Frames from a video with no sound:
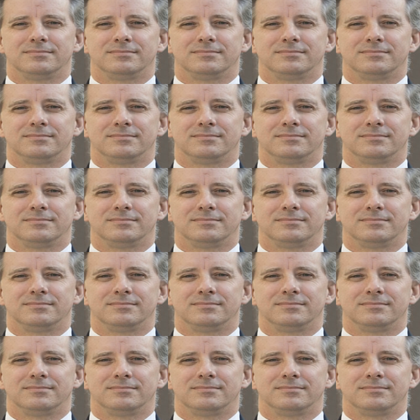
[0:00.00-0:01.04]

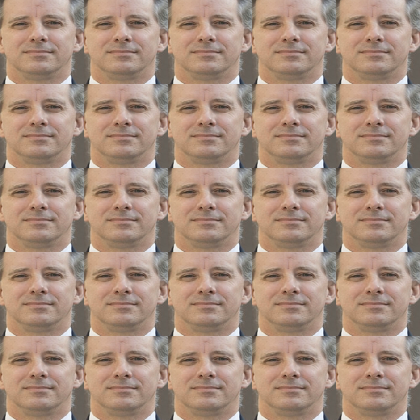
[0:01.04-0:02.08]

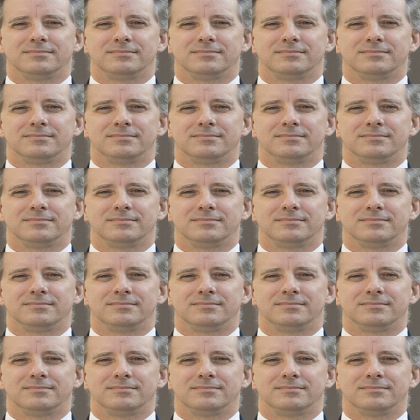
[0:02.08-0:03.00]
This is a still picture; no speech is visible.